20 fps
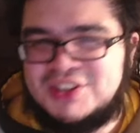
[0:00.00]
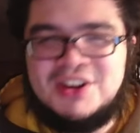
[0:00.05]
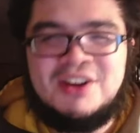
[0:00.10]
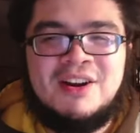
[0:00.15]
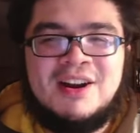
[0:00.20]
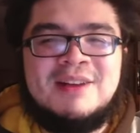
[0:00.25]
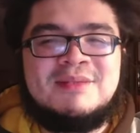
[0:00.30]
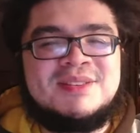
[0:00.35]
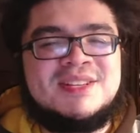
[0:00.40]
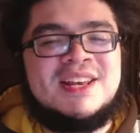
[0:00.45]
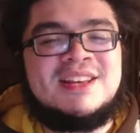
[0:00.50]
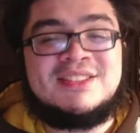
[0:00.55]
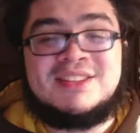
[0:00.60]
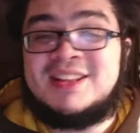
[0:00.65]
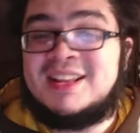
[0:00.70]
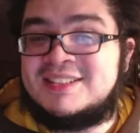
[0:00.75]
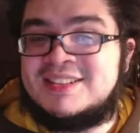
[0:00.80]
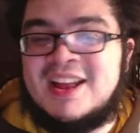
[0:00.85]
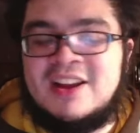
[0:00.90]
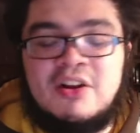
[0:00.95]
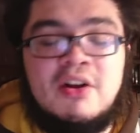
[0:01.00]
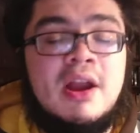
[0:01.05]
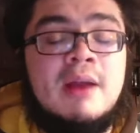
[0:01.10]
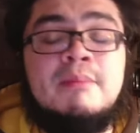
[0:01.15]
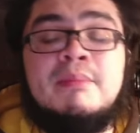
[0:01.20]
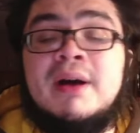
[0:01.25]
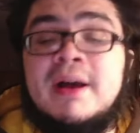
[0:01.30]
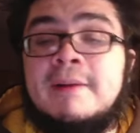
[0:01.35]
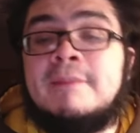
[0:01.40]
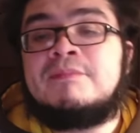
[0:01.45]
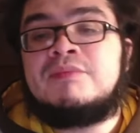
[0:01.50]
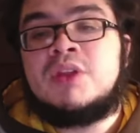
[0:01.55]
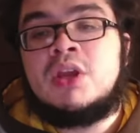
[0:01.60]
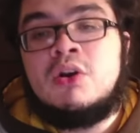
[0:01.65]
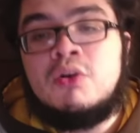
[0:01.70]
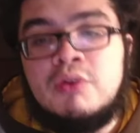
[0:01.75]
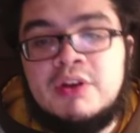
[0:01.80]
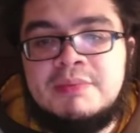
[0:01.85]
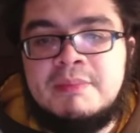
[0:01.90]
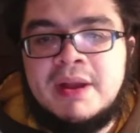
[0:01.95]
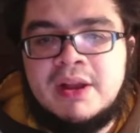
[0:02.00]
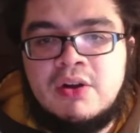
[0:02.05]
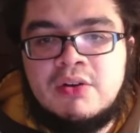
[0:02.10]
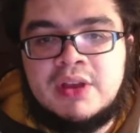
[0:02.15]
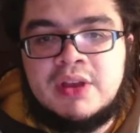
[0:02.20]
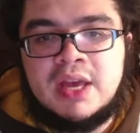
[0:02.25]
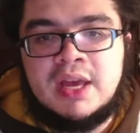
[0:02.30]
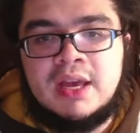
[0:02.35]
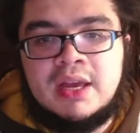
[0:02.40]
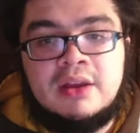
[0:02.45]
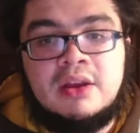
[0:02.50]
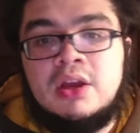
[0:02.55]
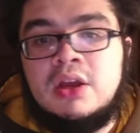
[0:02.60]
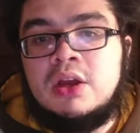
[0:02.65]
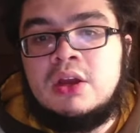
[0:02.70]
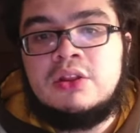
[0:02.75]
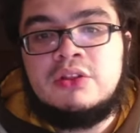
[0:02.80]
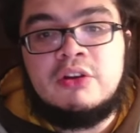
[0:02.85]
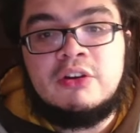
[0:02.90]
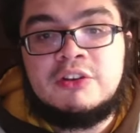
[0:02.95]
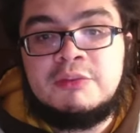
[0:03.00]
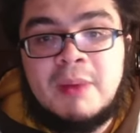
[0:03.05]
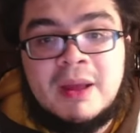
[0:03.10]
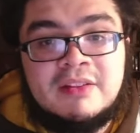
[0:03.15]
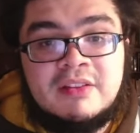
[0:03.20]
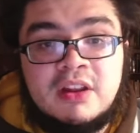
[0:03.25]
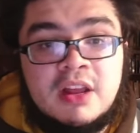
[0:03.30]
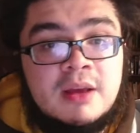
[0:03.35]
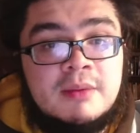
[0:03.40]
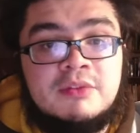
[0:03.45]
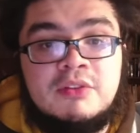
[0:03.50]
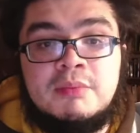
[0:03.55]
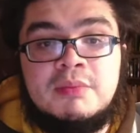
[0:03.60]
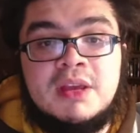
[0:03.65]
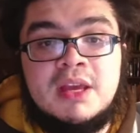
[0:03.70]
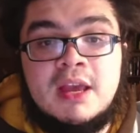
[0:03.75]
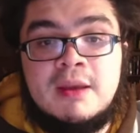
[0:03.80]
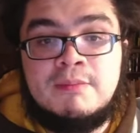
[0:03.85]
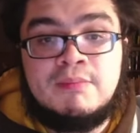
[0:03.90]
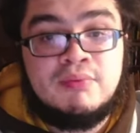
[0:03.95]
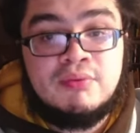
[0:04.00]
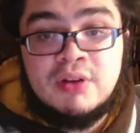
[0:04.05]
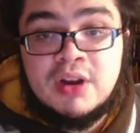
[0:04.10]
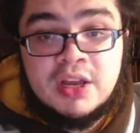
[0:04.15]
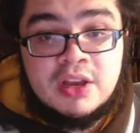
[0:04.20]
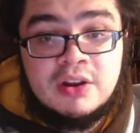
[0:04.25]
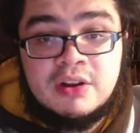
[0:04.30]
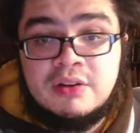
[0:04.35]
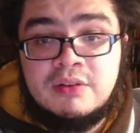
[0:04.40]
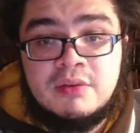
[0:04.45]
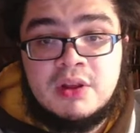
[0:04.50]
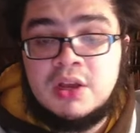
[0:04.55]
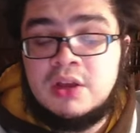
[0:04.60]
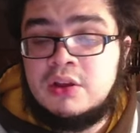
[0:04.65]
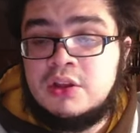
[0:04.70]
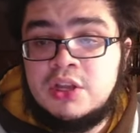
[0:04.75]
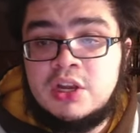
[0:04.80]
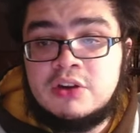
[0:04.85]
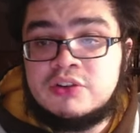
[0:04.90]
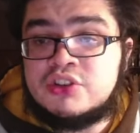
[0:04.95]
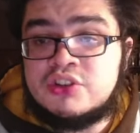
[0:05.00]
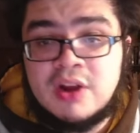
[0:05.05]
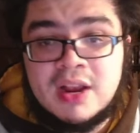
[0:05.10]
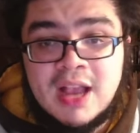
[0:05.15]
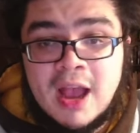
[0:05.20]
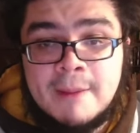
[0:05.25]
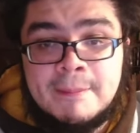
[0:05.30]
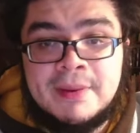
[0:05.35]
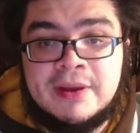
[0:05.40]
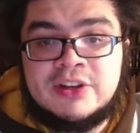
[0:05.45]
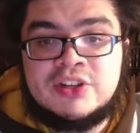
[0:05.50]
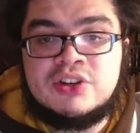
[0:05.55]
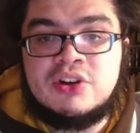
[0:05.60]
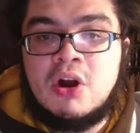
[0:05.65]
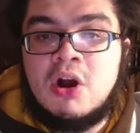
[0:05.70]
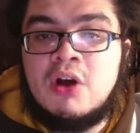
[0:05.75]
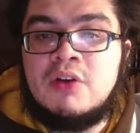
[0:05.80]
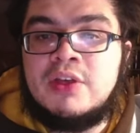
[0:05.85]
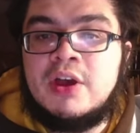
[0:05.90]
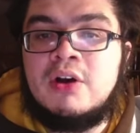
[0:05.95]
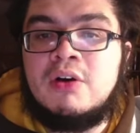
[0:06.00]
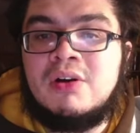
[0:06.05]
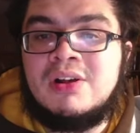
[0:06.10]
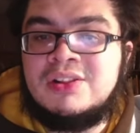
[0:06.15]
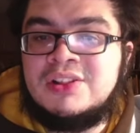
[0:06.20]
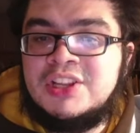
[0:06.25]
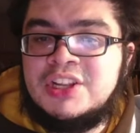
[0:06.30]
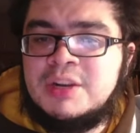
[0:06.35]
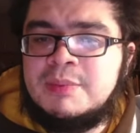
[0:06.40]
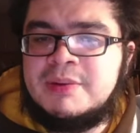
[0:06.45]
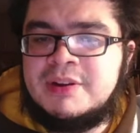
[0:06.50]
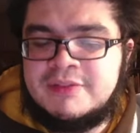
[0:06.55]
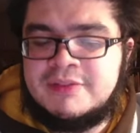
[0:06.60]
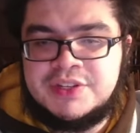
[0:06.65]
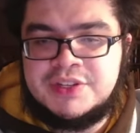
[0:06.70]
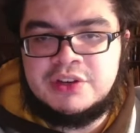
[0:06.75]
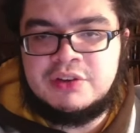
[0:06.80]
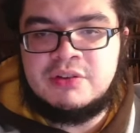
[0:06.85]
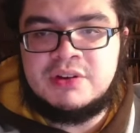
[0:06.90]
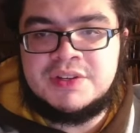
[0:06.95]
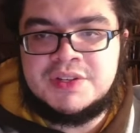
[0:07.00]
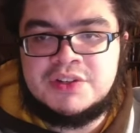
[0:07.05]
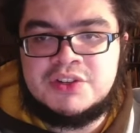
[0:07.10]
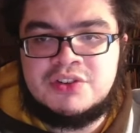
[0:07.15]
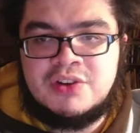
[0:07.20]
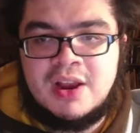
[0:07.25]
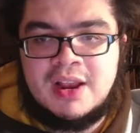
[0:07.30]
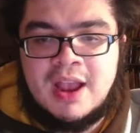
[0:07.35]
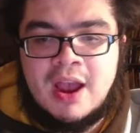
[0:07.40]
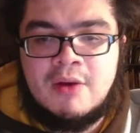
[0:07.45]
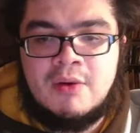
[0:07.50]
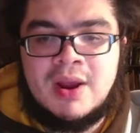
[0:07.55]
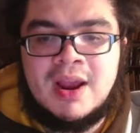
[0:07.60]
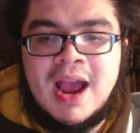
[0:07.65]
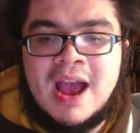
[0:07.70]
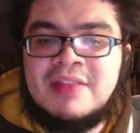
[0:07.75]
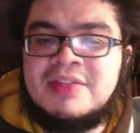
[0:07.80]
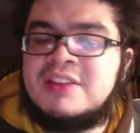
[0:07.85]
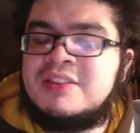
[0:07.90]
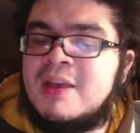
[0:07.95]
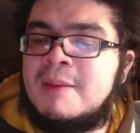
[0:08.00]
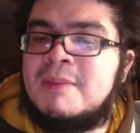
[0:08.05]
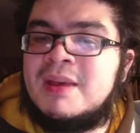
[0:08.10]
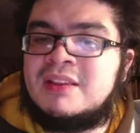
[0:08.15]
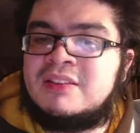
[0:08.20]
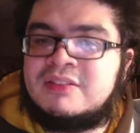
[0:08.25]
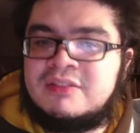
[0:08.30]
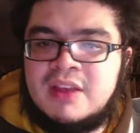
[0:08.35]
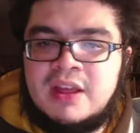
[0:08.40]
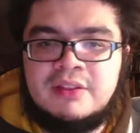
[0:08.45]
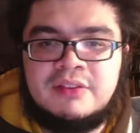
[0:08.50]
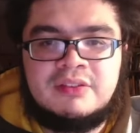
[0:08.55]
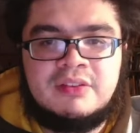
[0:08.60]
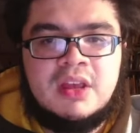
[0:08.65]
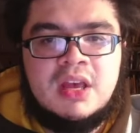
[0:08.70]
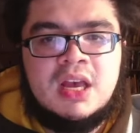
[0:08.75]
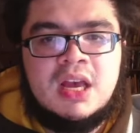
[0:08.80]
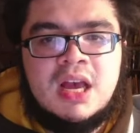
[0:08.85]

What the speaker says: You know what I'm saying? So that's not great. But with Michael King, they're expecting him to be a pretty good, you know, strikeout pitcher, although a little bit of a decrease in strikeout rate. I think that makes sense.